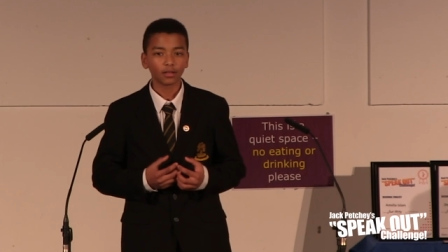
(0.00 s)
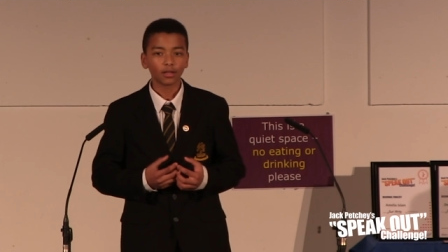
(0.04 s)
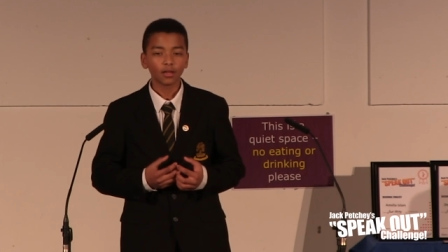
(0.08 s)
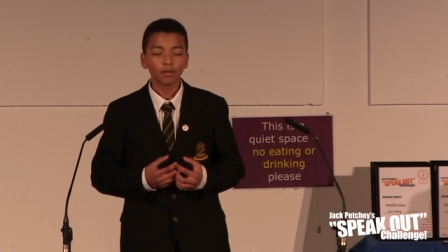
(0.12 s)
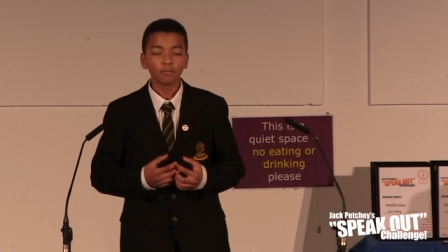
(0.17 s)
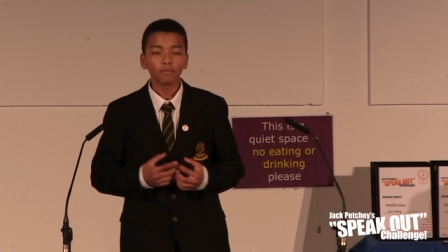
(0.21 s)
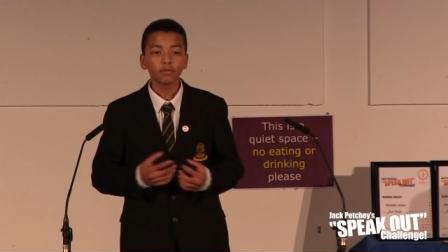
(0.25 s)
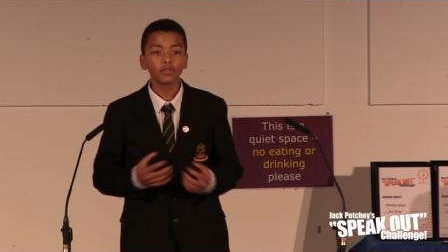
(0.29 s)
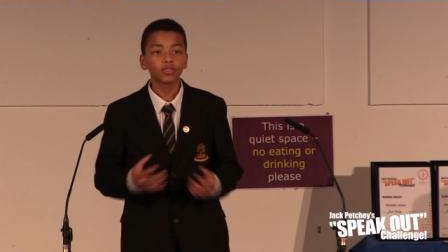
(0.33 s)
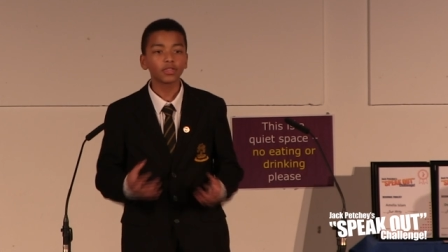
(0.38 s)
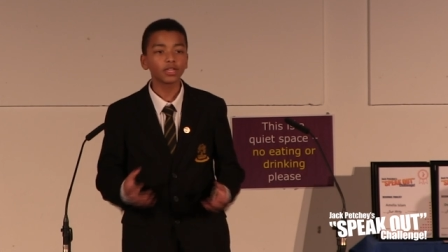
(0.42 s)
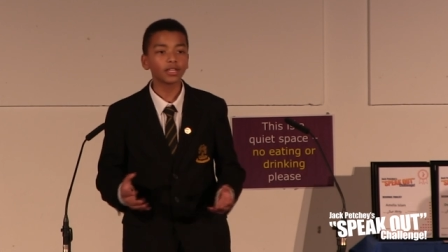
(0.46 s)

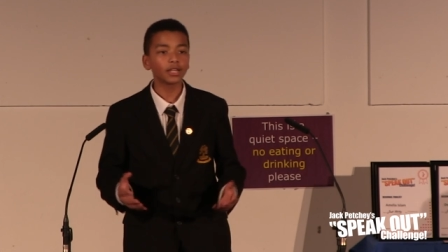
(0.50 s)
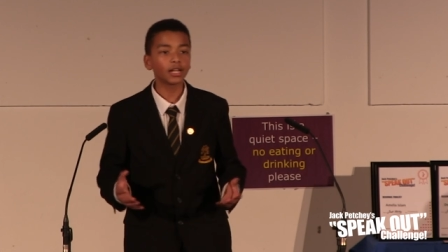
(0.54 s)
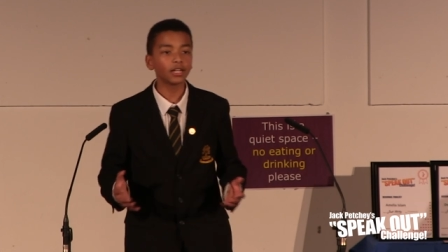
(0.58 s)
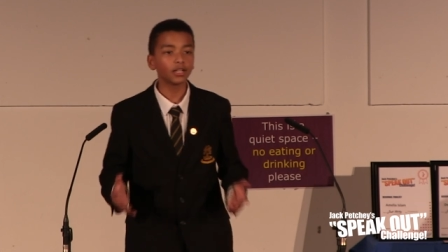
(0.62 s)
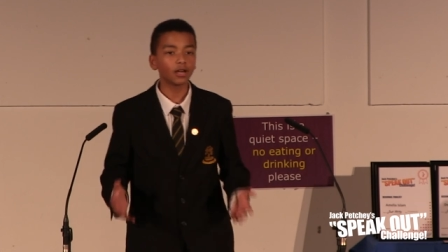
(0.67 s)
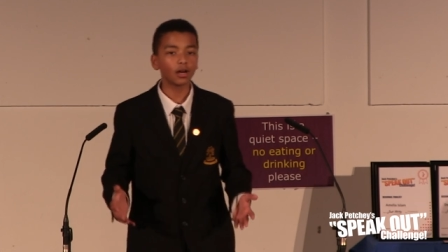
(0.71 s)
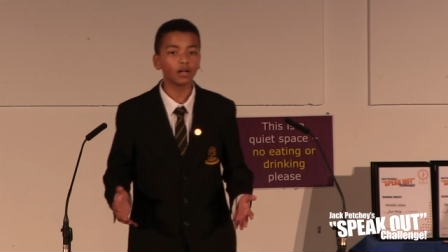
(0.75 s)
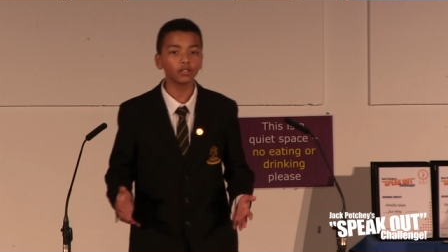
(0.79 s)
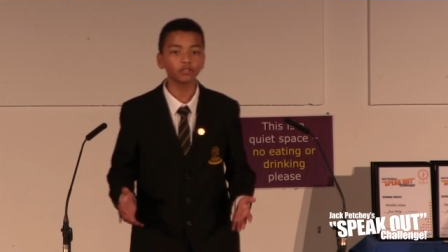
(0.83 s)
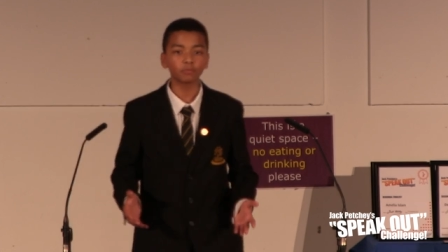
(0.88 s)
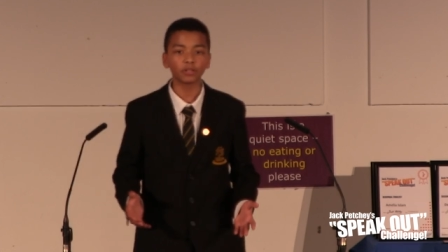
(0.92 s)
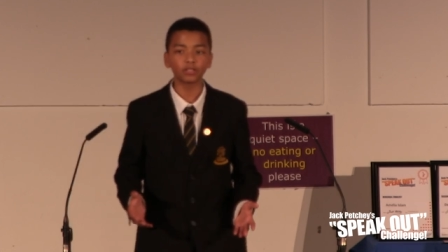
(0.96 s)
But then I
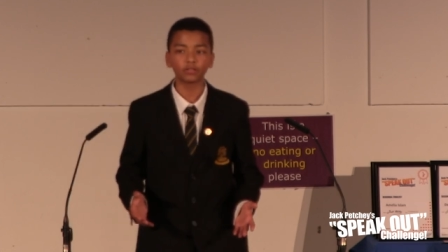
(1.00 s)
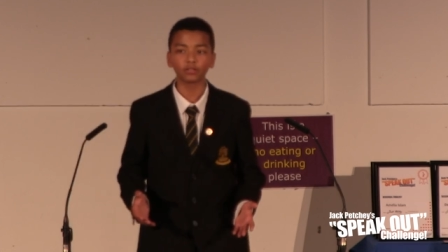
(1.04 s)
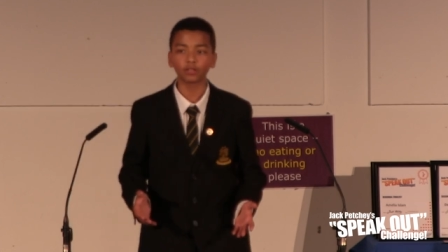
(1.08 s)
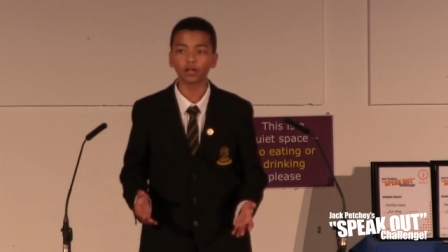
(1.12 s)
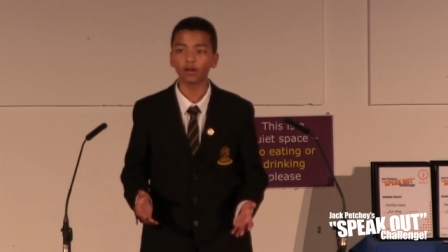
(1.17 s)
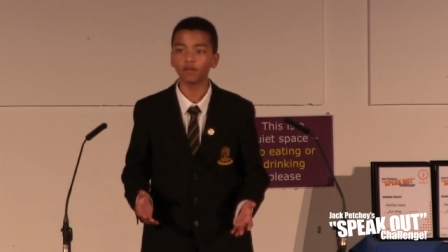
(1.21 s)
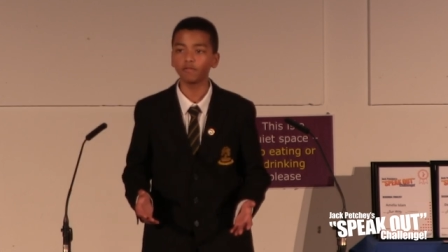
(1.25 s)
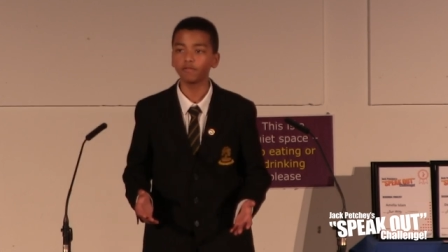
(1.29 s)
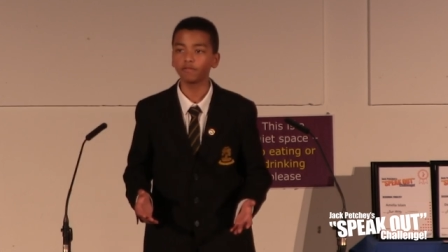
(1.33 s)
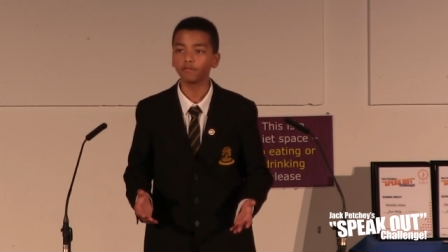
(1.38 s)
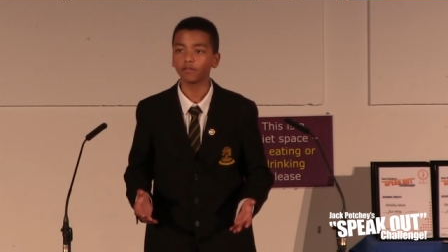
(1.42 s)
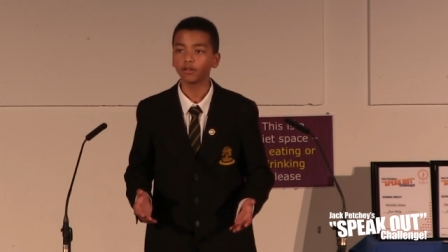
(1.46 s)
ask
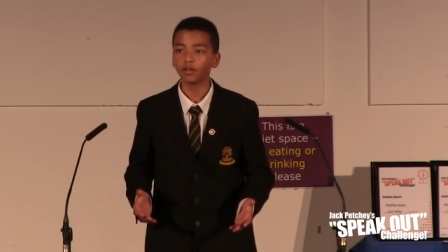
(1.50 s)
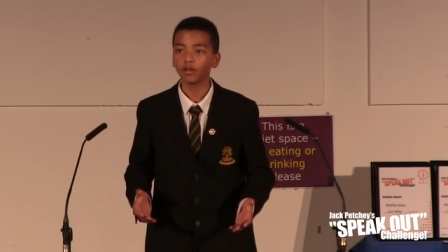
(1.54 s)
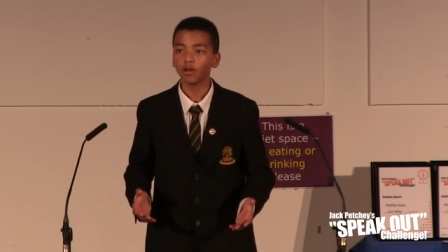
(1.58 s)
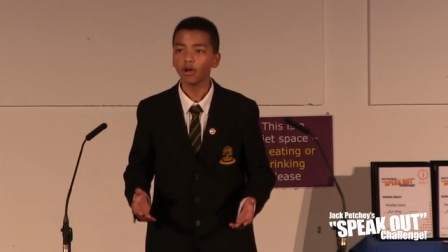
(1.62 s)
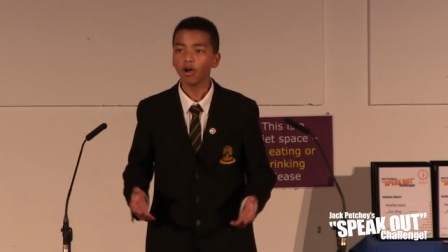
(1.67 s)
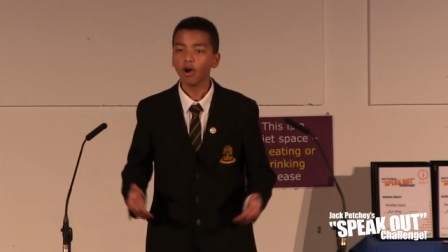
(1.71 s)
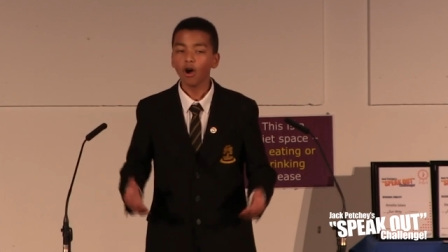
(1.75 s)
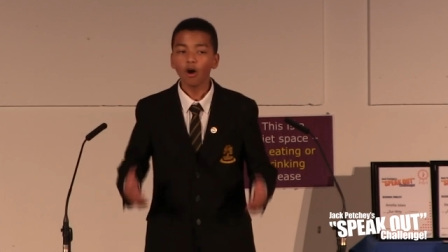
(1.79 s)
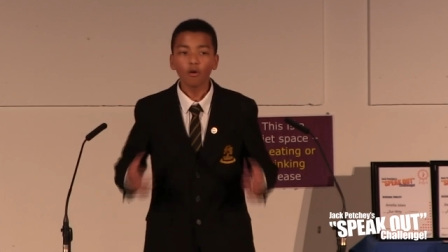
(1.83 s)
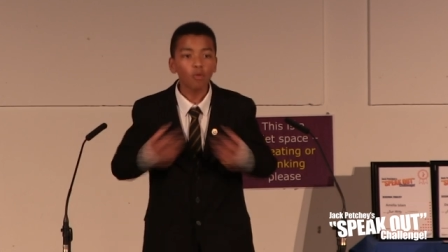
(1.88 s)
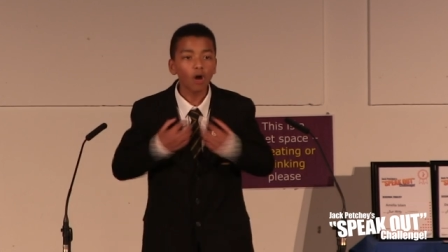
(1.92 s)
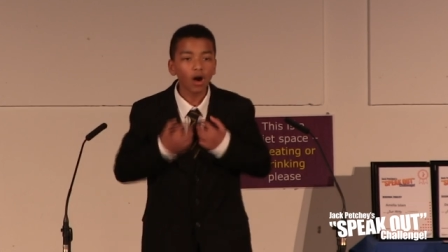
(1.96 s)
myself,
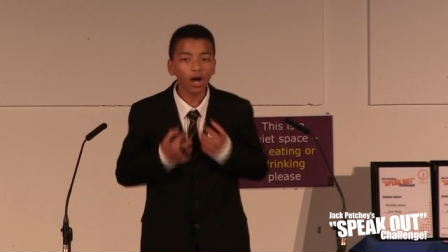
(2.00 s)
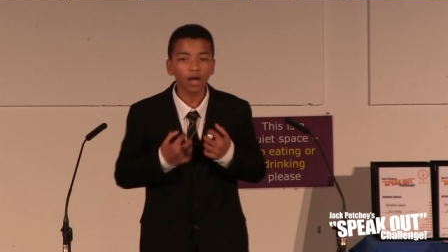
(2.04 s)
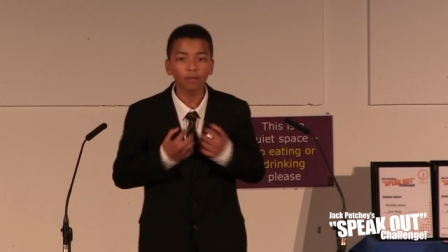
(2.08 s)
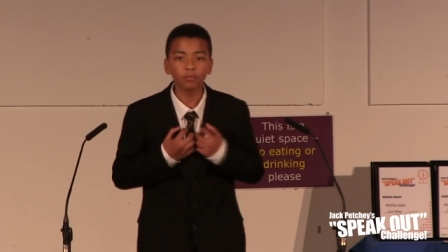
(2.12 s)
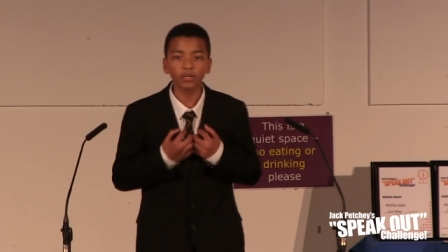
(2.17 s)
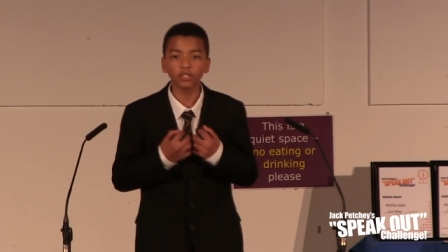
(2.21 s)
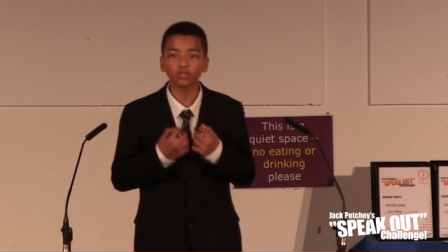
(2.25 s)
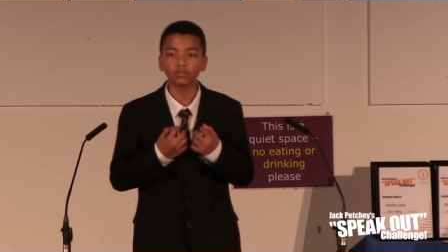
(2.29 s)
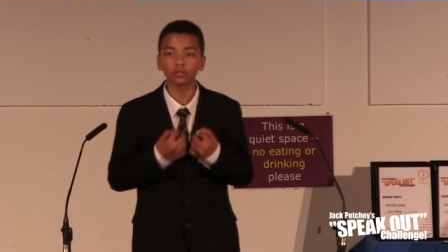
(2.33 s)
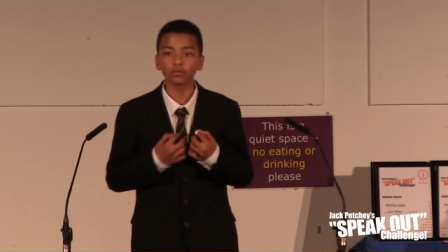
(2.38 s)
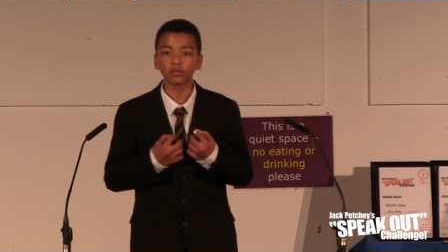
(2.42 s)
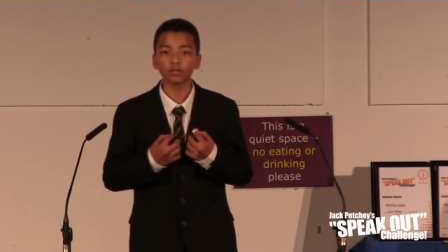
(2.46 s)
what am I
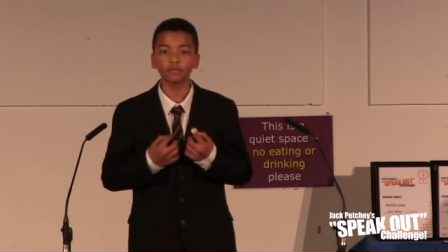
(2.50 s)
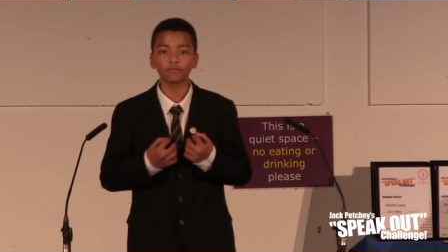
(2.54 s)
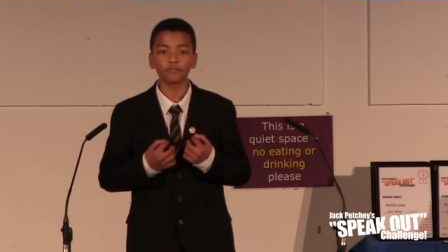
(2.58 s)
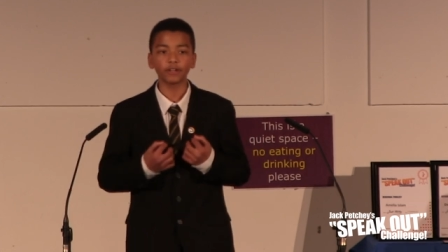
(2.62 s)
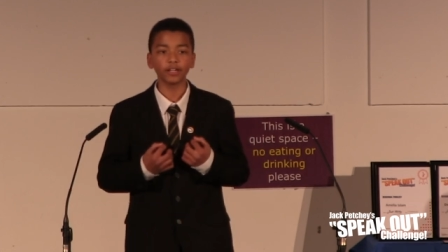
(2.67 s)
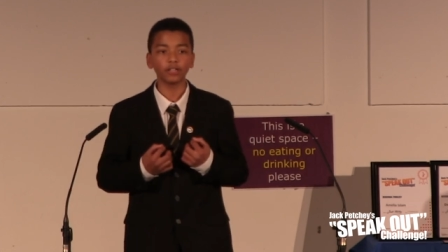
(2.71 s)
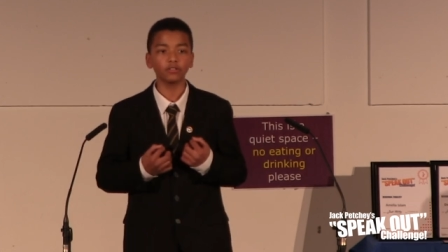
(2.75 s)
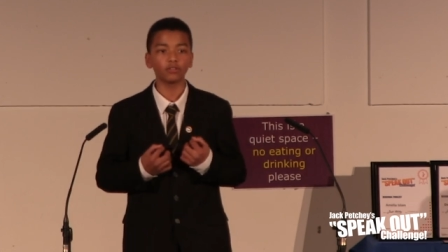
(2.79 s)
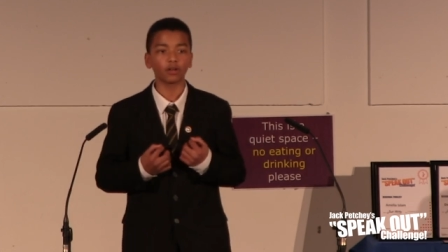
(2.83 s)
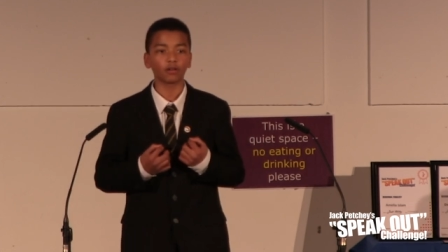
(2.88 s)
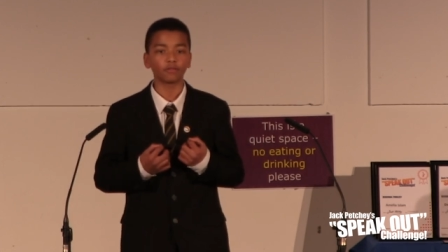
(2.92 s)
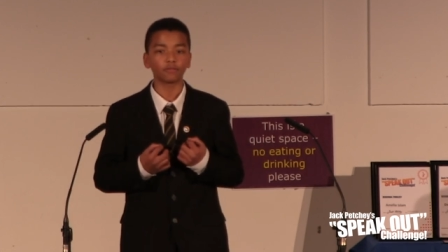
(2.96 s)
so afraid
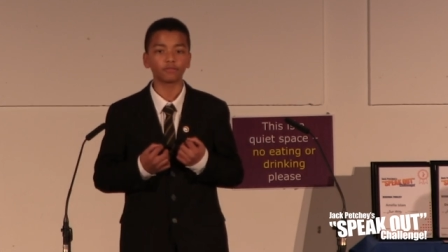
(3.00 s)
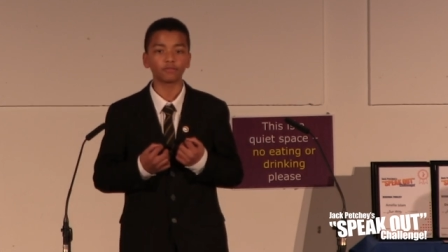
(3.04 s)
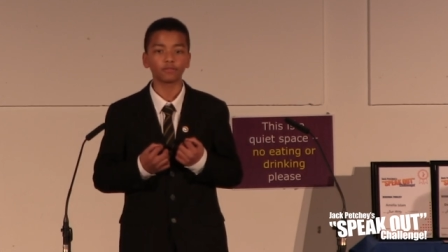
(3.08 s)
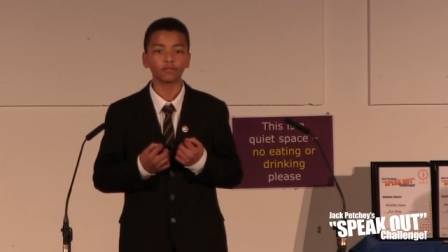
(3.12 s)
of?